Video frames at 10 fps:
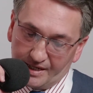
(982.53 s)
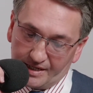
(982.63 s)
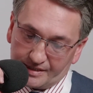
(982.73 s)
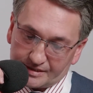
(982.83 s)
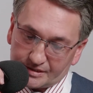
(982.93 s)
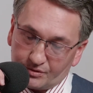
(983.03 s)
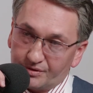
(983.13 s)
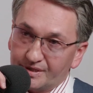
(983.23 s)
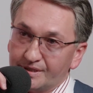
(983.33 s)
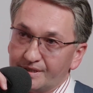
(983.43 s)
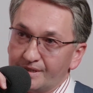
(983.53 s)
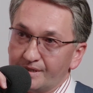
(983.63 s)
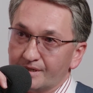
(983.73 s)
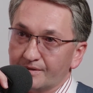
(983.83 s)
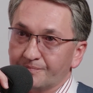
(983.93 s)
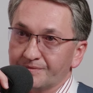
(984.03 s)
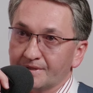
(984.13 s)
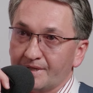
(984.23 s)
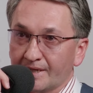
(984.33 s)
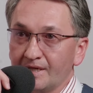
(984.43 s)
And so here,
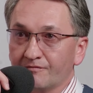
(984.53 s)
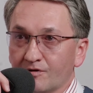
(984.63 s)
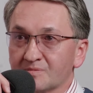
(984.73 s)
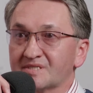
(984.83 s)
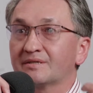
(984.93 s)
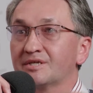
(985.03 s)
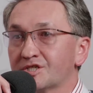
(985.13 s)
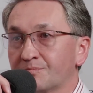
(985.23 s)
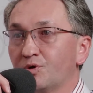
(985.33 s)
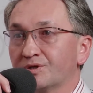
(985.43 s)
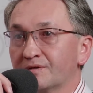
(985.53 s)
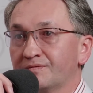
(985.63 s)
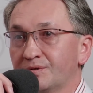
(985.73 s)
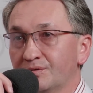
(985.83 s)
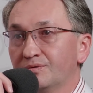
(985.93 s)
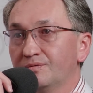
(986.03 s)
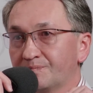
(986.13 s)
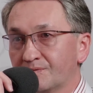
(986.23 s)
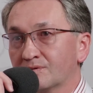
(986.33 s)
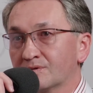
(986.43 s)
again, from strategic point of view,
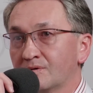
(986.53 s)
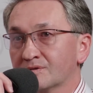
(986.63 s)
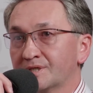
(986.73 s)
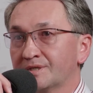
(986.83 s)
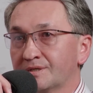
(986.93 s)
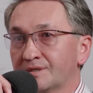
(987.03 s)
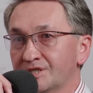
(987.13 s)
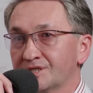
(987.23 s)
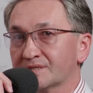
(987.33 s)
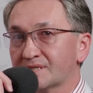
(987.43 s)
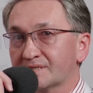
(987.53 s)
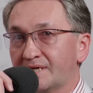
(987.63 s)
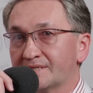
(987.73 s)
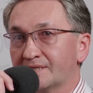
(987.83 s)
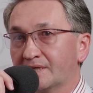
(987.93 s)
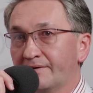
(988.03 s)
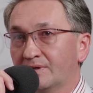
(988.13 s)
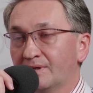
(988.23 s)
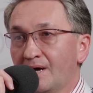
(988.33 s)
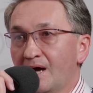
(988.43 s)
on the national society
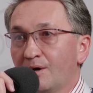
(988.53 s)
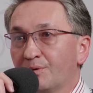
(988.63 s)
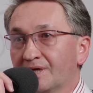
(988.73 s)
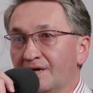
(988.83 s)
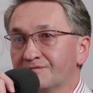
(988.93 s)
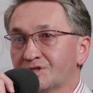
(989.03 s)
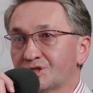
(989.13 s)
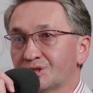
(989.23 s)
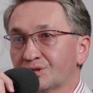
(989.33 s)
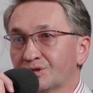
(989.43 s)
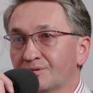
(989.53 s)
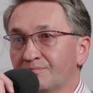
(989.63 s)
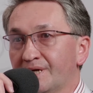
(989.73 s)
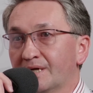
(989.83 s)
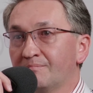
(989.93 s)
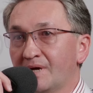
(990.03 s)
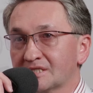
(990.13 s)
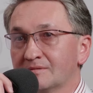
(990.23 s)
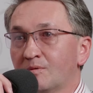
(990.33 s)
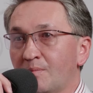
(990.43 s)
level, we have to make
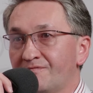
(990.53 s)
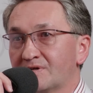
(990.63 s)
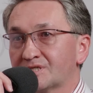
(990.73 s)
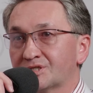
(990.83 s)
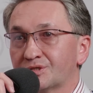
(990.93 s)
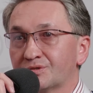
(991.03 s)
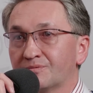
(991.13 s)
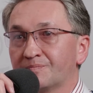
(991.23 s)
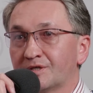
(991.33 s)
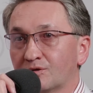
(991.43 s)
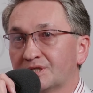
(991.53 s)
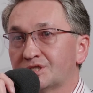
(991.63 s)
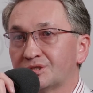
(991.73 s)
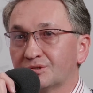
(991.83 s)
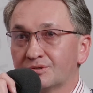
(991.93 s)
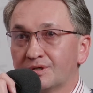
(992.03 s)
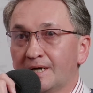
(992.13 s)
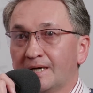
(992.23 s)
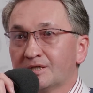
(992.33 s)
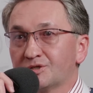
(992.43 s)
maximum efforts in order to
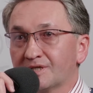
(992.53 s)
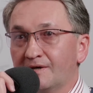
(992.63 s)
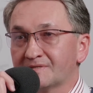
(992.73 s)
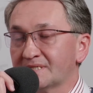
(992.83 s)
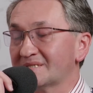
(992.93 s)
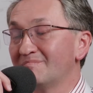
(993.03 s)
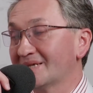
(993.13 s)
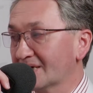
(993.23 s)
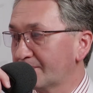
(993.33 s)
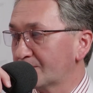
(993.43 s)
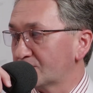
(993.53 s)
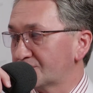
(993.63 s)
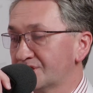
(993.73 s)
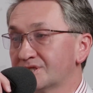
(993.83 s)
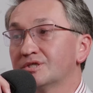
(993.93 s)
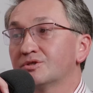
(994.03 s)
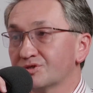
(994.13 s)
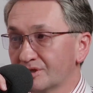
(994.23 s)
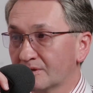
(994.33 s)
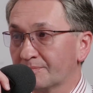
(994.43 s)
have systematic approach,
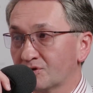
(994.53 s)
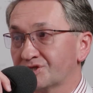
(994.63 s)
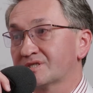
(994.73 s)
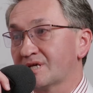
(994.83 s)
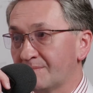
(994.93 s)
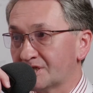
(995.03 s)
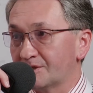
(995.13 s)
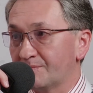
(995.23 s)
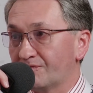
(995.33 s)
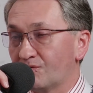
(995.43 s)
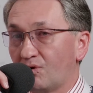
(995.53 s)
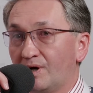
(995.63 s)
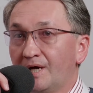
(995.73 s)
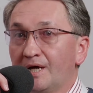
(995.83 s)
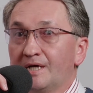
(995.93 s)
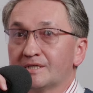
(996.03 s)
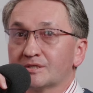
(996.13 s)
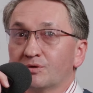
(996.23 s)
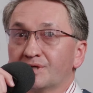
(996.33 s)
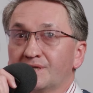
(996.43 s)
institutional approach, as I mentioned before. And
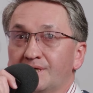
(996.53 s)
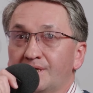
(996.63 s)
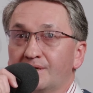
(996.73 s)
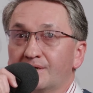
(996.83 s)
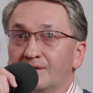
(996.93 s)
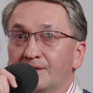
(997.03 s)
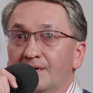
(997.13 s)
so here